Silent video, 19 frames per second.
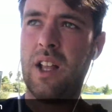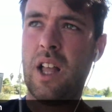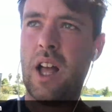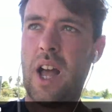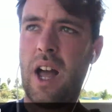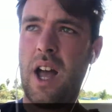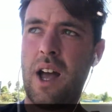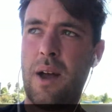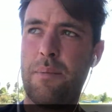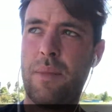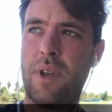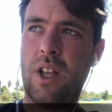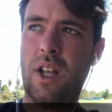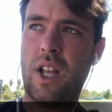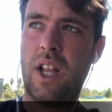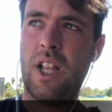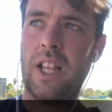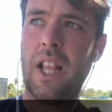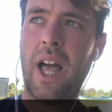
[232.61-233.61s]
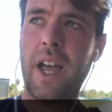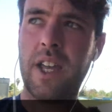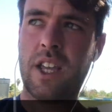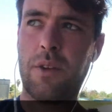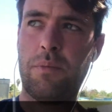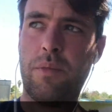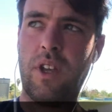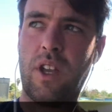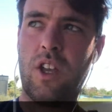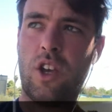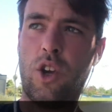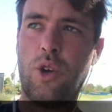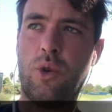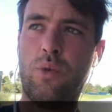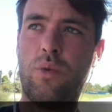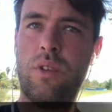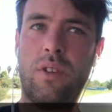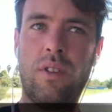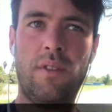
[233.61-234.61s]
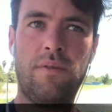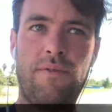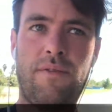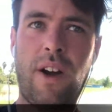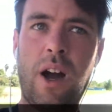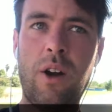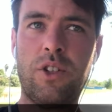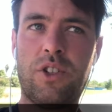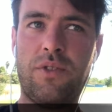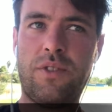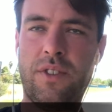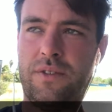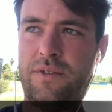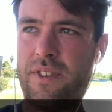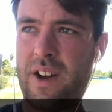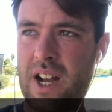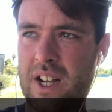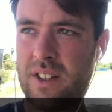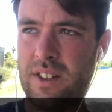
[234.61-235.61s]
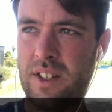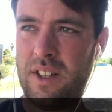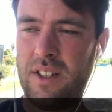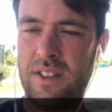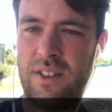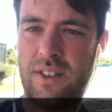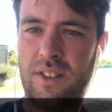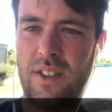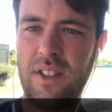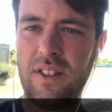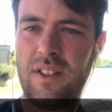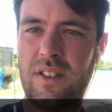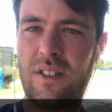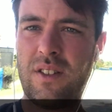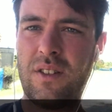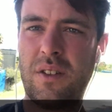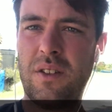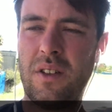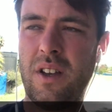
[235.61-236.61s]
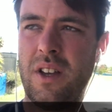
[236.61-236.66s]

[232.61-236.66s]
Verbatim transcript: um, like me who will vouch for the fact that this